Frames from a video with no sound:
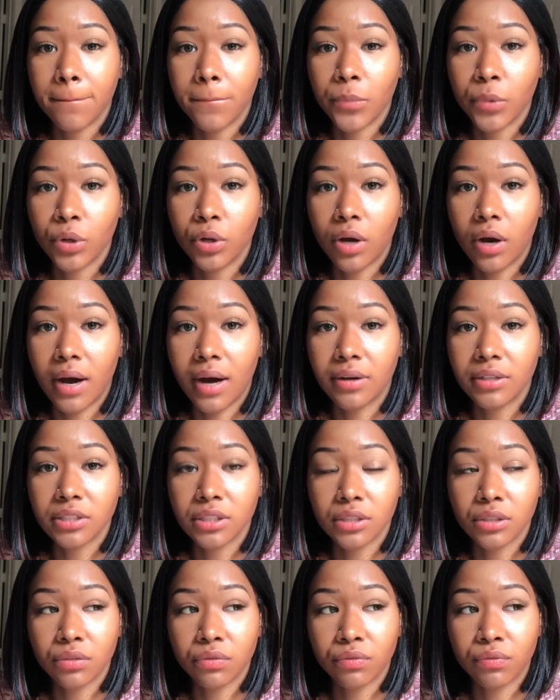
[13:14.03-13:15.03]
I was
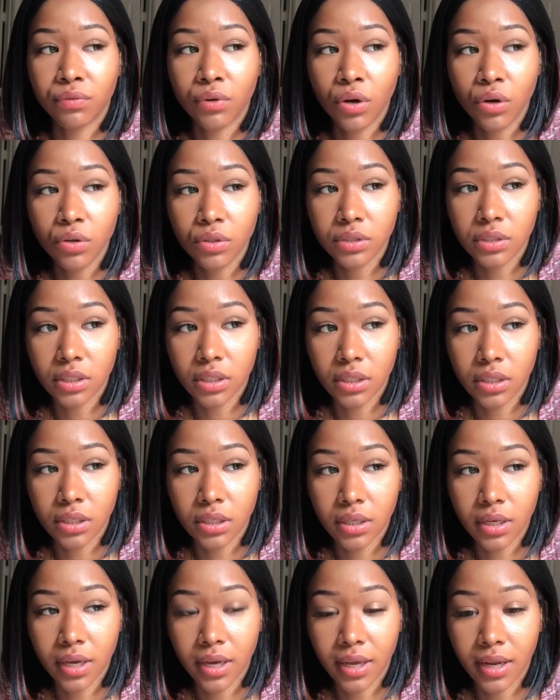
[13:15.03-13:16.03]
just frozen.
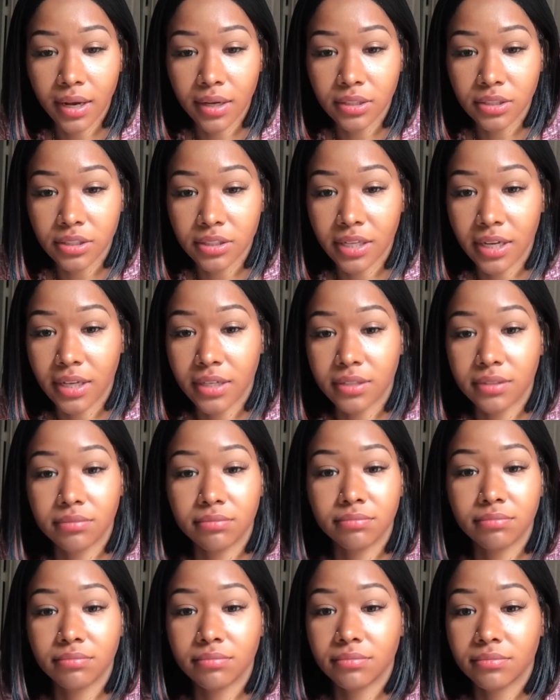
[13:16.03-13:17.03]
And I was just, like,
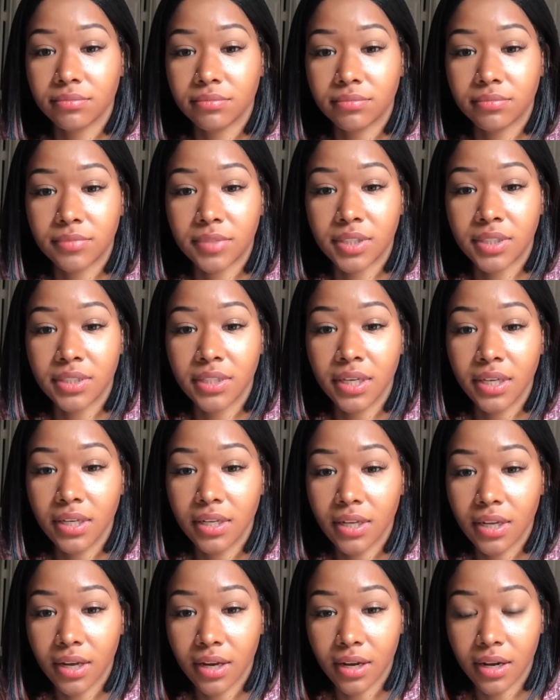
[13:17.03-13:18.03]

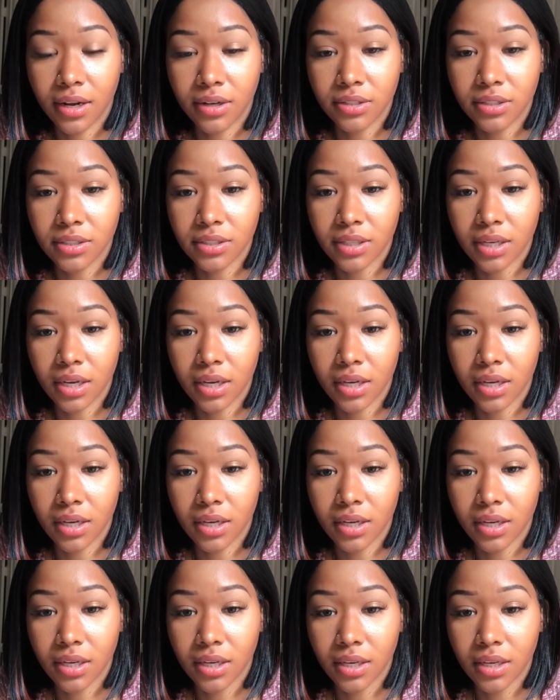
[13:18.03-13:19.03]
sitting there, and I was just, like,
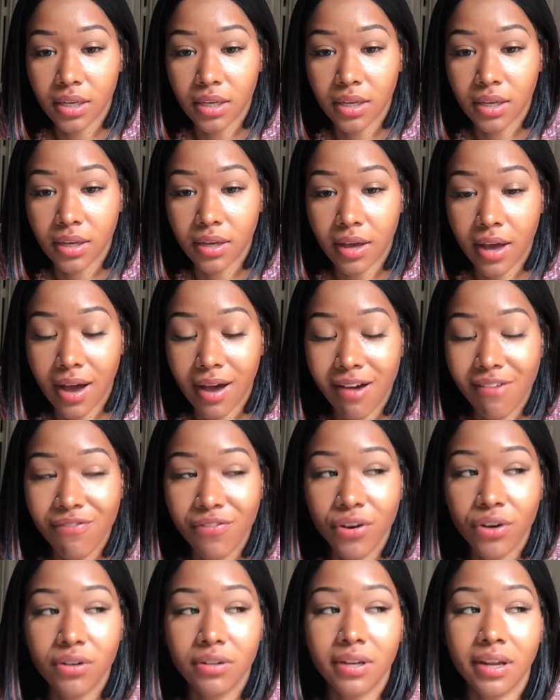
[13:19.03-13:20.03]
I
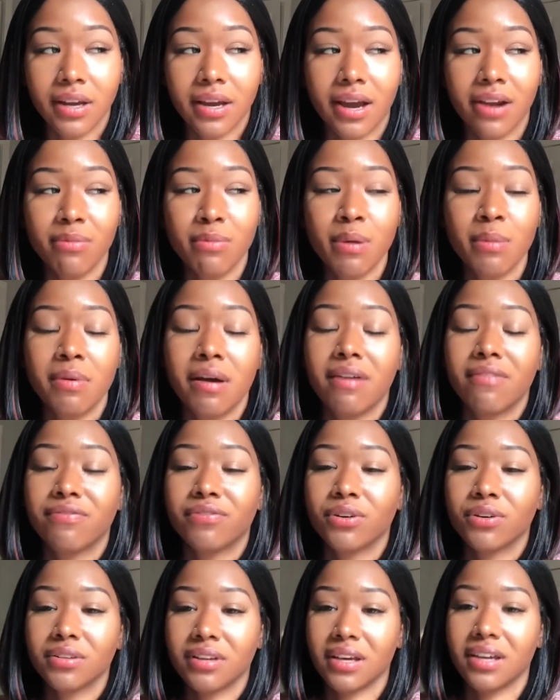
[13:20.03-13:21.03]
remember I
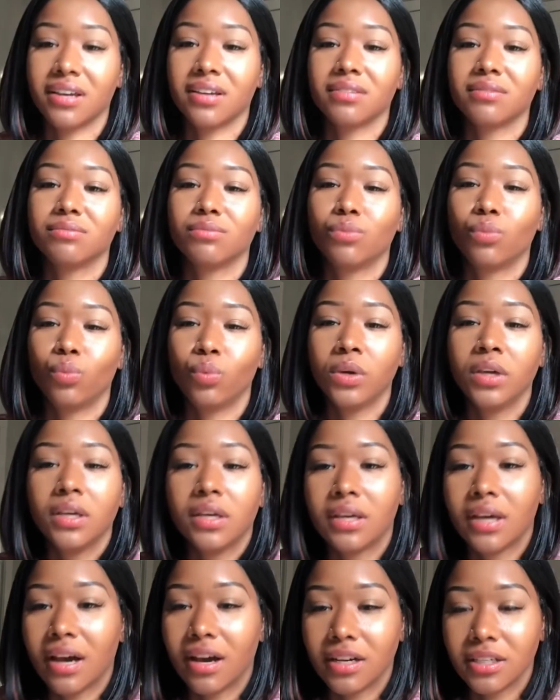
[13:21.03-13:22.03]
felt, like,
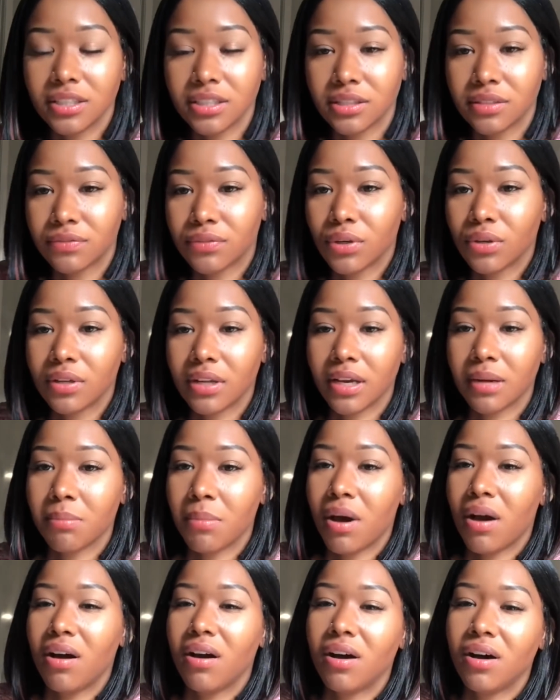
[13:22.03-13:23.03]
weak. I just felt like
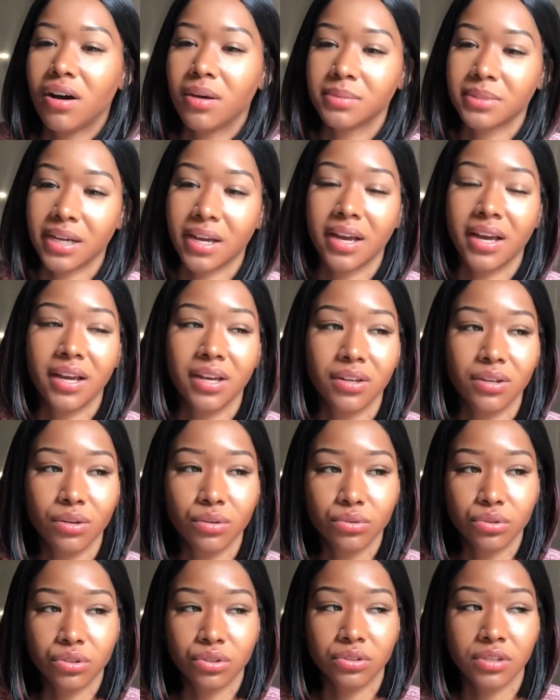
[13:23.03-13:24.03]
my arms, like I had
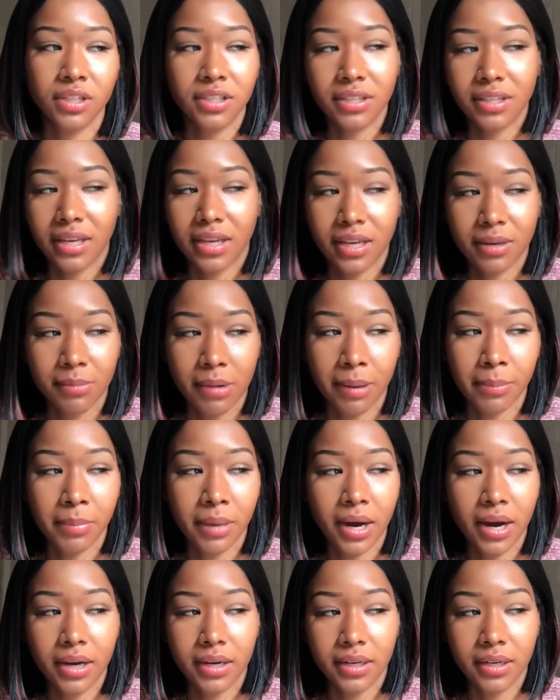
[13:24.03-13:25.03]
no strength, like, in my
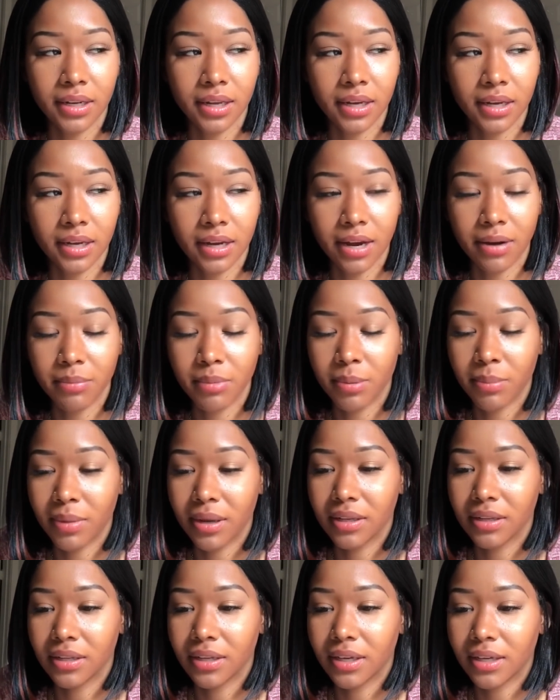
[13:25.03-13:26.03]
body. Like, I remember
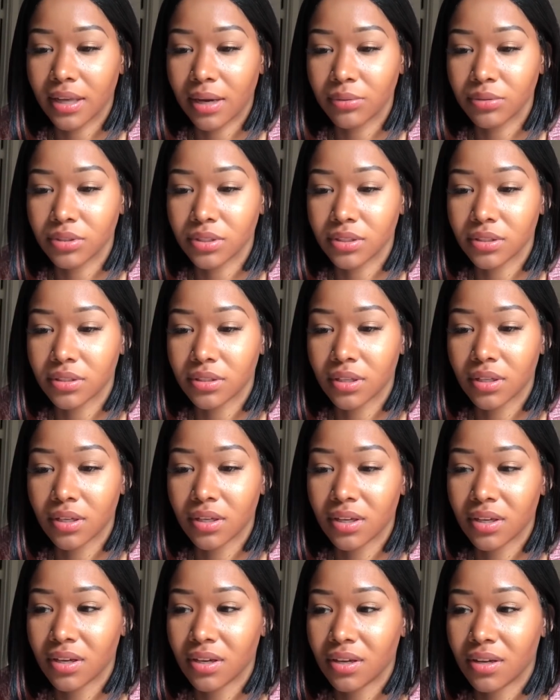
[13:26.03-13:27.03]
my leg,
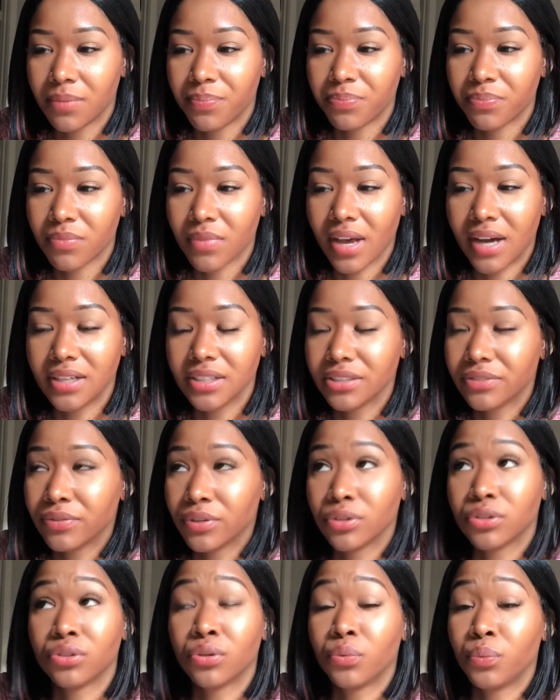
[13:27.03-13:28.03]
I just
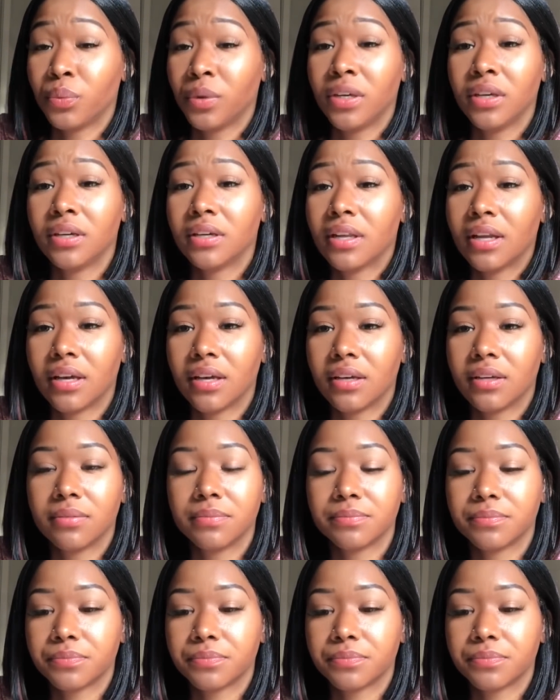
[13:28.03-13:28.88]
felt so weak, like.